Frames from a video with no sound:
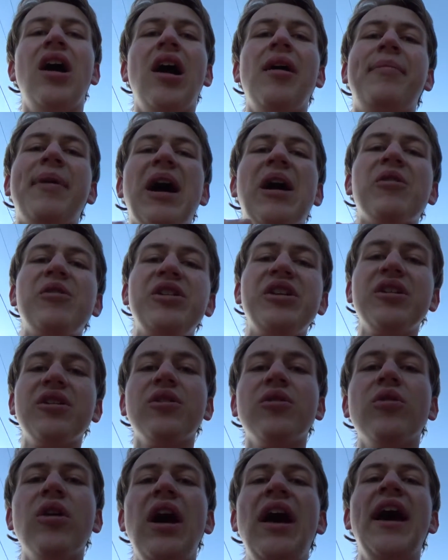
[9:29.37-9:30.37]
about
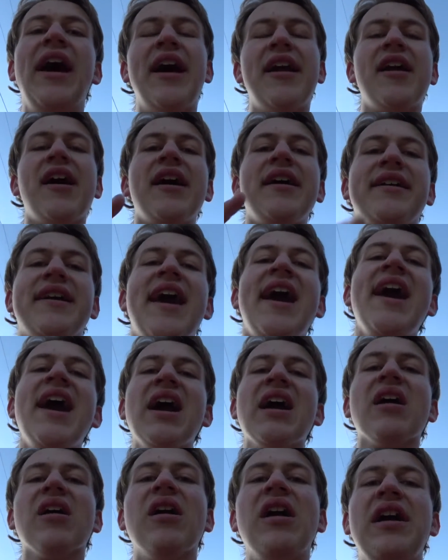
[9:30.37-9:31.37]
you, and I
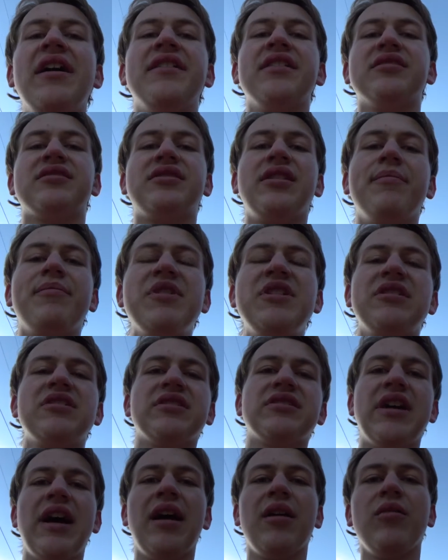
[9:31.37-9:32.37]
care that something
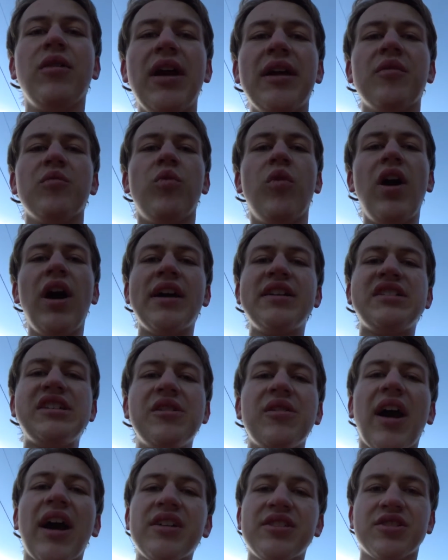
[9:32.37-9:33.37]
doesn't like what? Do
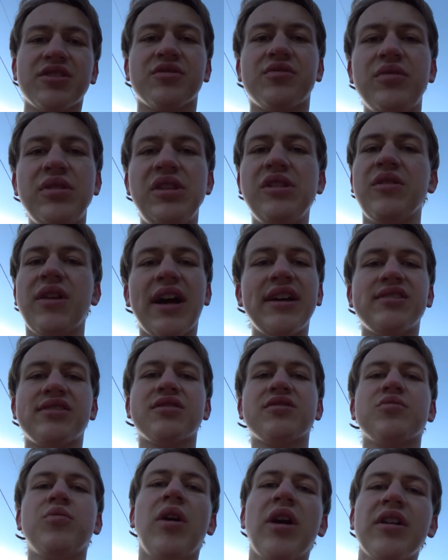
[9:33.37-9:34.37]
you guys
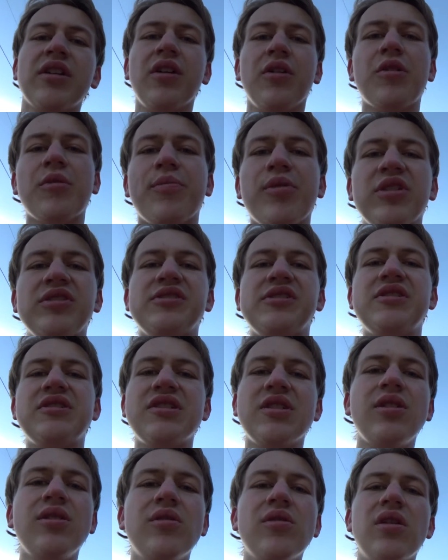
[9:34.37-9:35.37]
just want to go to prison
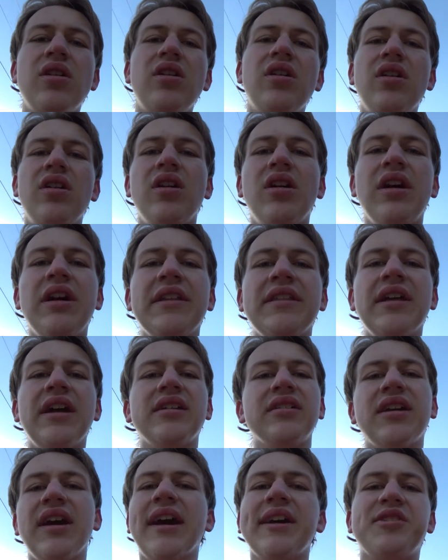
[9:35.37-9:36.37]
too?
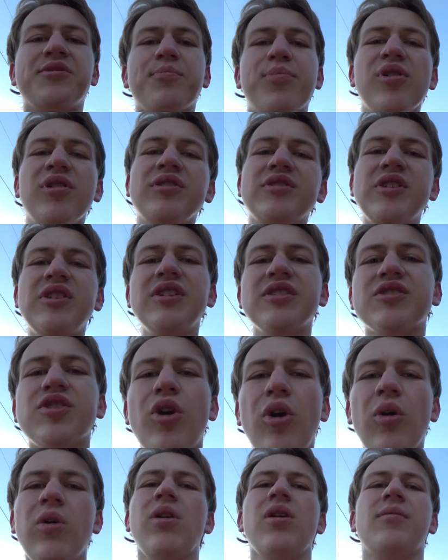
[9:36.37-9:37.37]
Guys, prison is
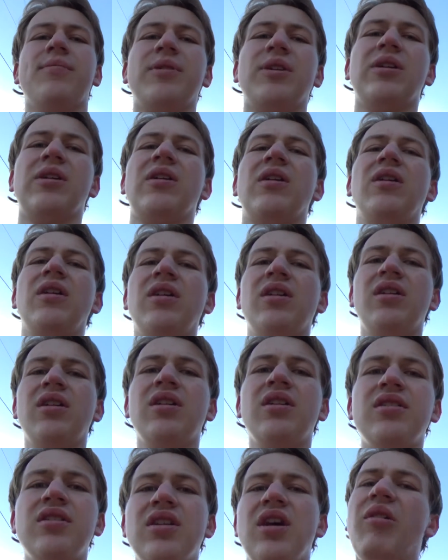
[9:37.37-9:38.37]
horrible.
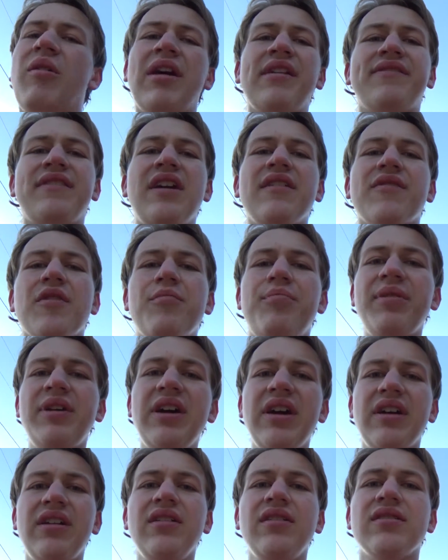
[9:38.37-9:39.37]
No, I've never
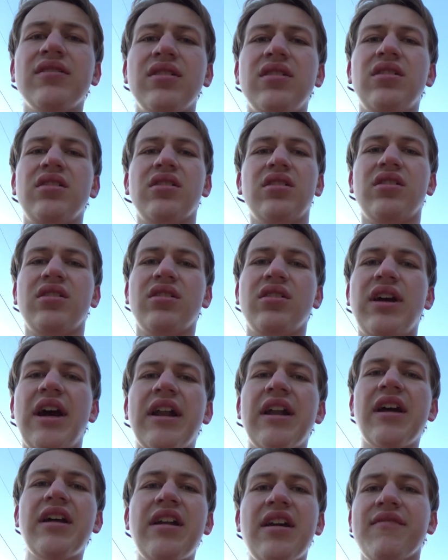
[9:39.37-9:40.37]
been,
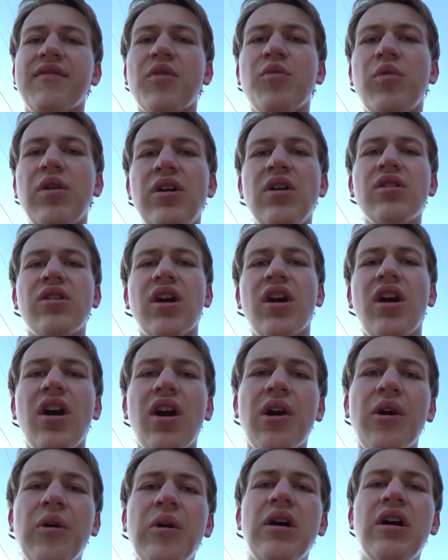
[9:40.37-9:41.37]
and I never will
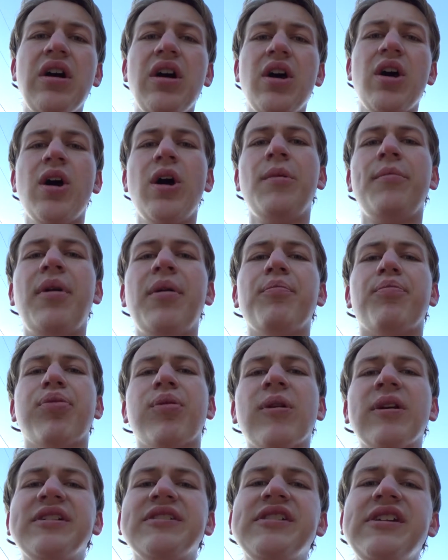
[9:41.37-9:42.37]
go, but
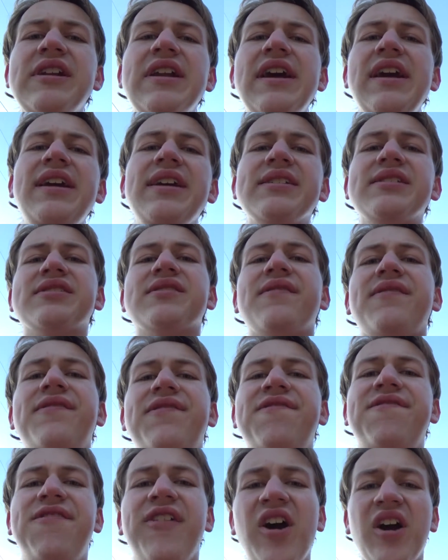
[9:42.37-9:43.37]
prison is
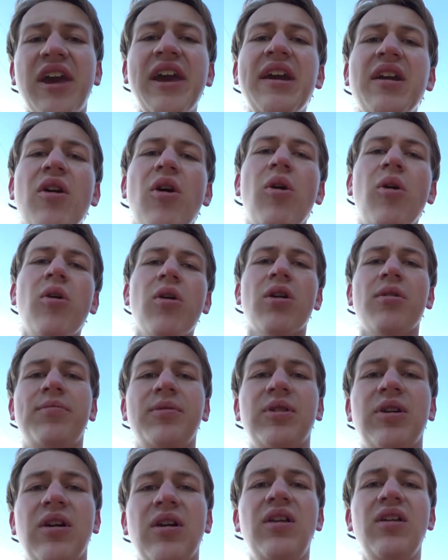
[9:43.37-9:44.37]
fucking
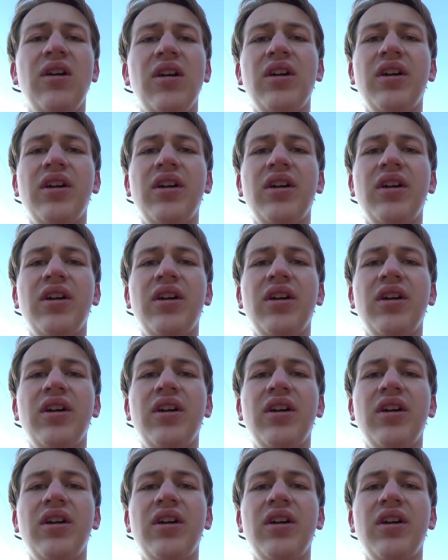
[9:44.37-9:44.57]
horrible.